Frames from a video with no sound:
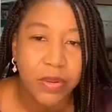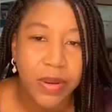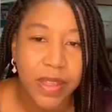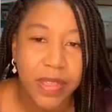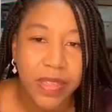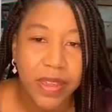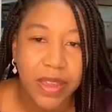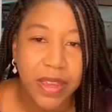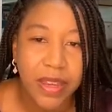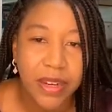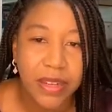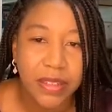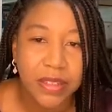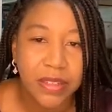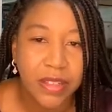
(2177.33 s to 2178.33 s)
with
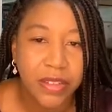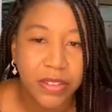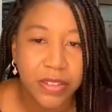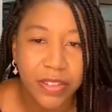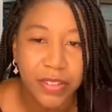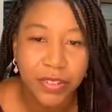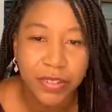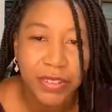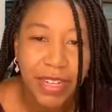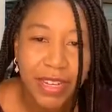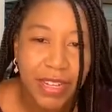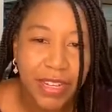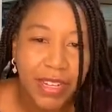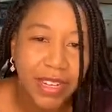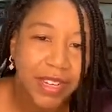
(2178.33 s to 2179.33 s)
it, so
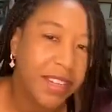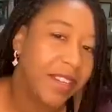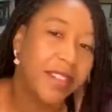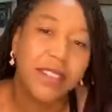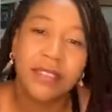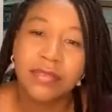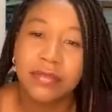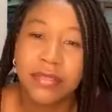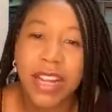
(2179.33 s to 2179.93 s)
99,